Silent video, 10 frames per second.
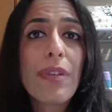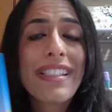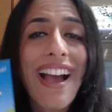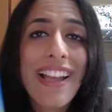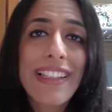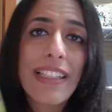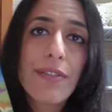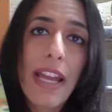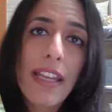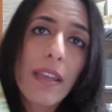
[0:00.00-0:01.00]
would highly
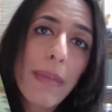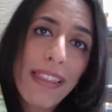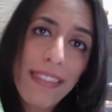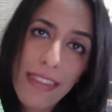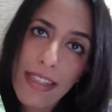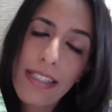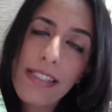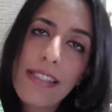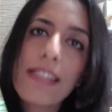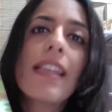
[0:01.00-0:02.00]
recommend
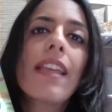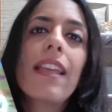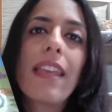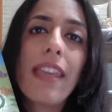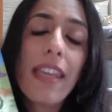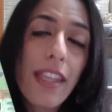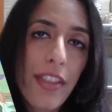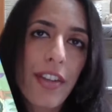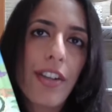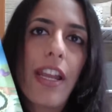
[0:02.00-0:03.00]
this
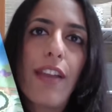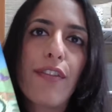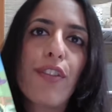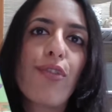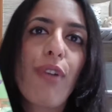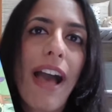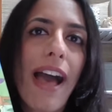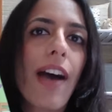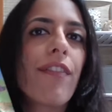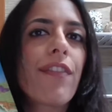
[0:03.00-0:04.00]
either if you
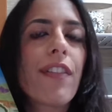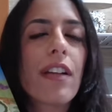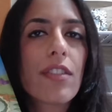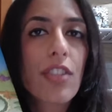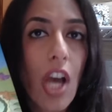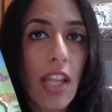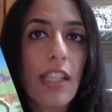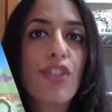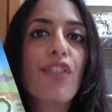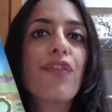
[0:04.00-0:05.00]
have
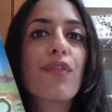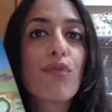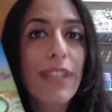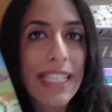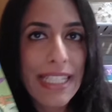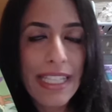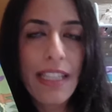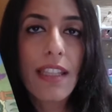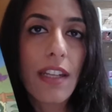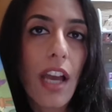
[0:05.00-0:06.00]
knowledge of
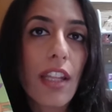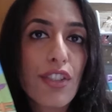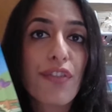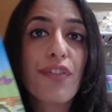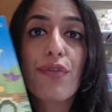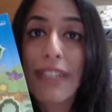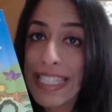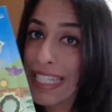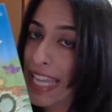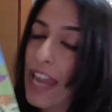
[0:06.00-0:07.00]
reading, the knowledge of
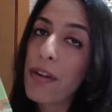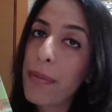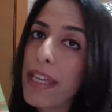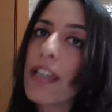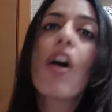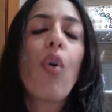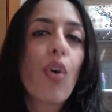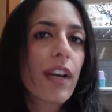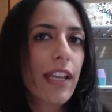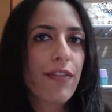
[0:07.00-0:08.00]
reading Arabic,
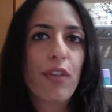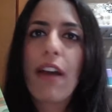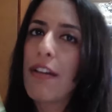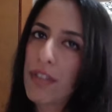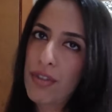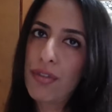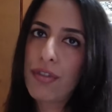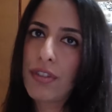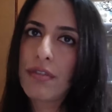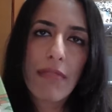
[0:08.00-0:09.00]
or if you have a
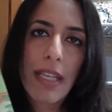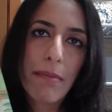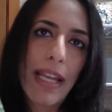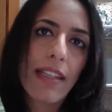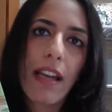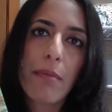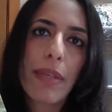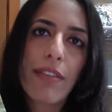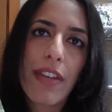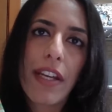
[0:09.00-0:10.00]
tutor. It might not
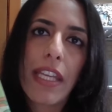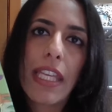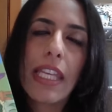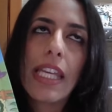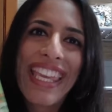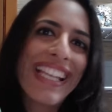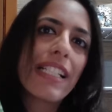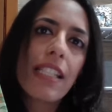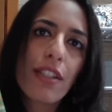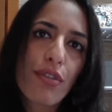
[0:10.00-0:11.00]
be very
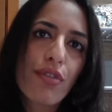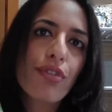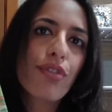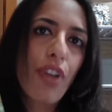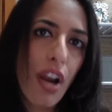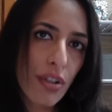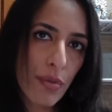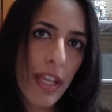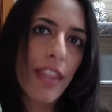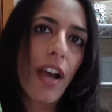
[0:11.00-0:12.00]
easy to start
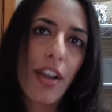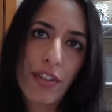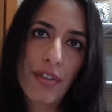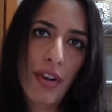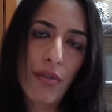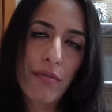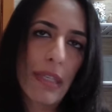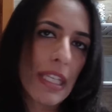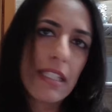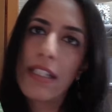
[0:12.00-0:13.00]
with on your own
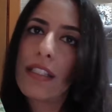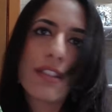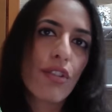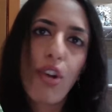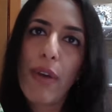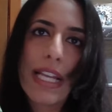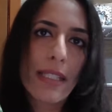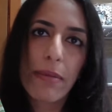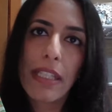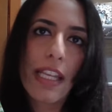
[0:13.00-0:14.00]
because there's no
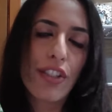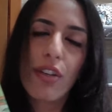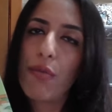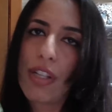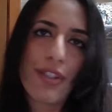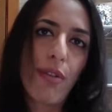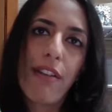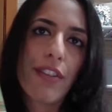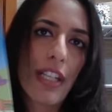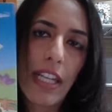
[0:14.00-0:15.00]
explanation
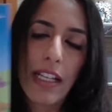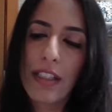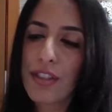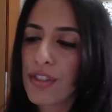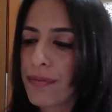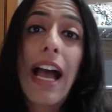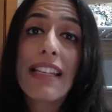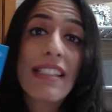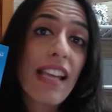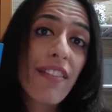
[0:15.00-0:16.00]
whatsoever in English.
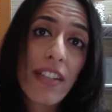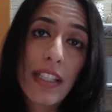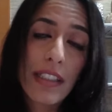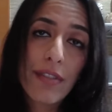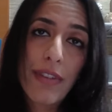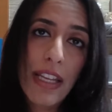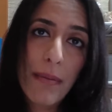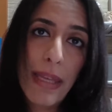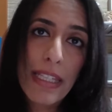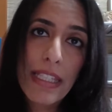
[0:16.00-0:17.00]
I definitely
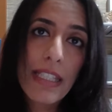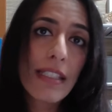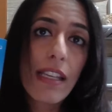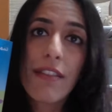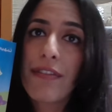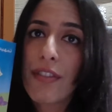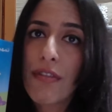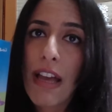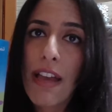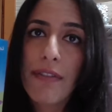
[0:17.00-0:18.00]
recommend it if
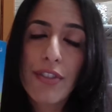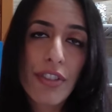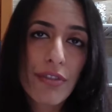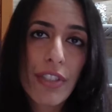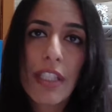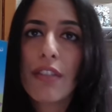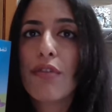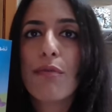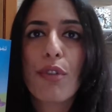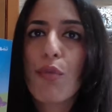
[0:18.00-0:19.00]
you have
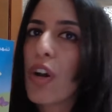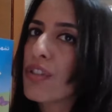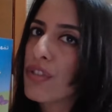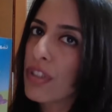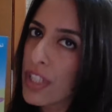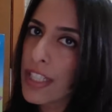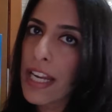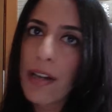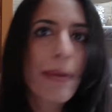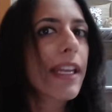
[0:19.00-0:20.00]
children whom you want to learn
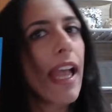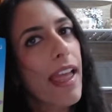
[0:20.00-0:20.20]
Arabic